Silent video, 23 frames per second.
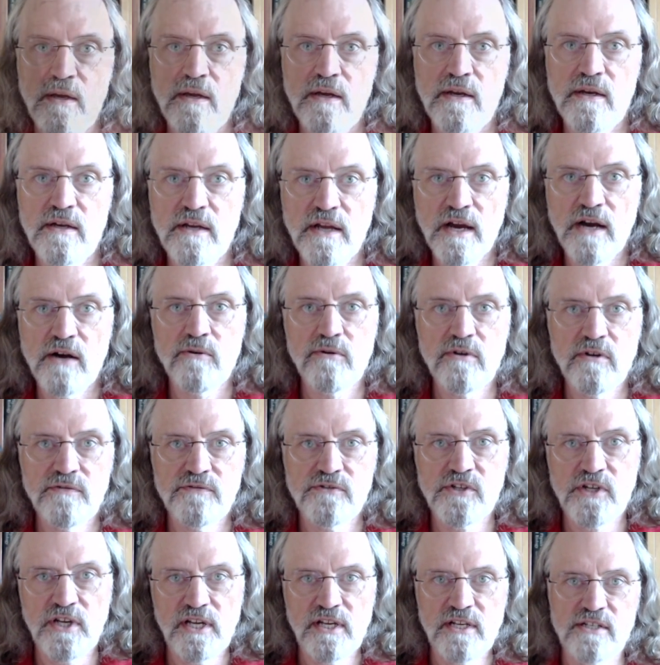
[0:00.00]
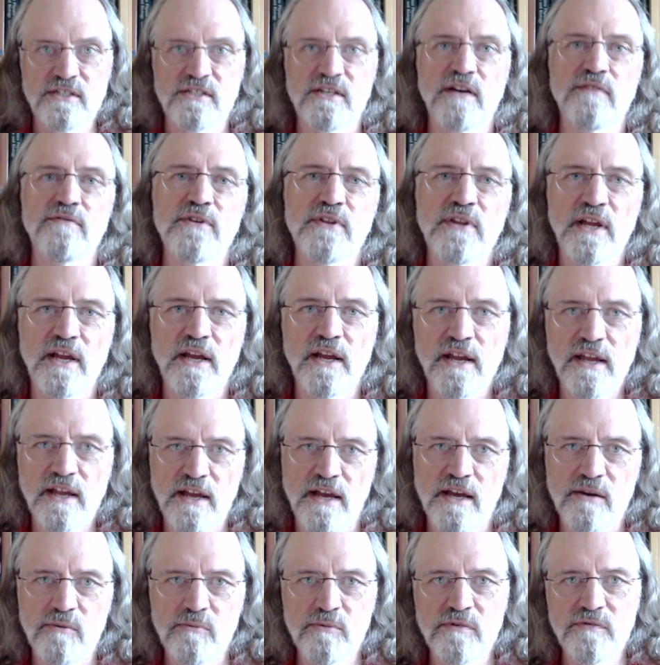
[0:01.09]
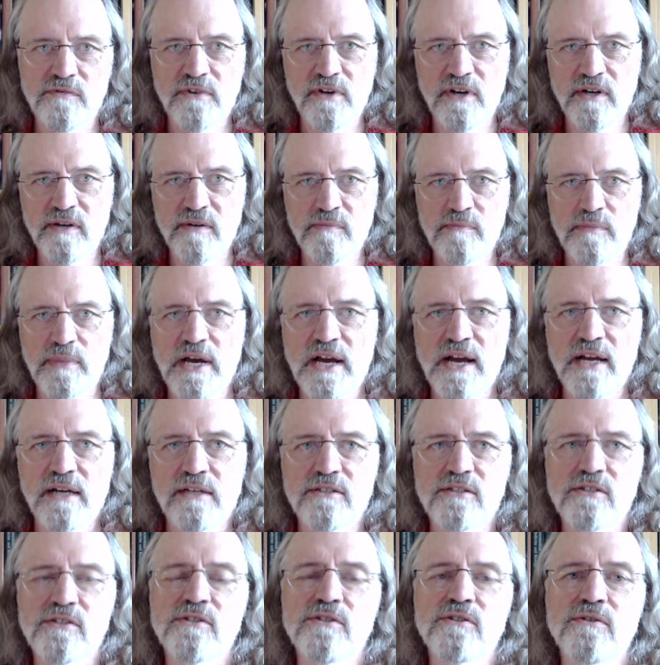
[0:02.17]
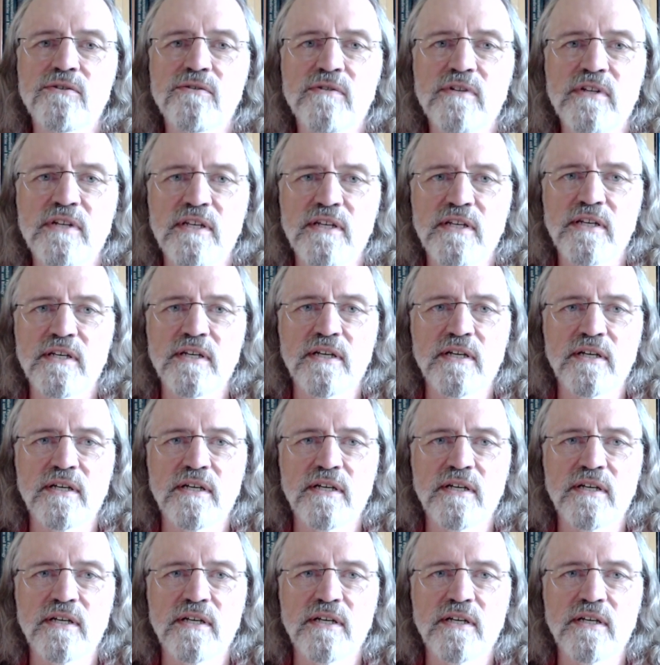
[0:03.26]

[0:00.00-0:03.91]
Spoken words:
Now we've changed everything again. We've gone back to the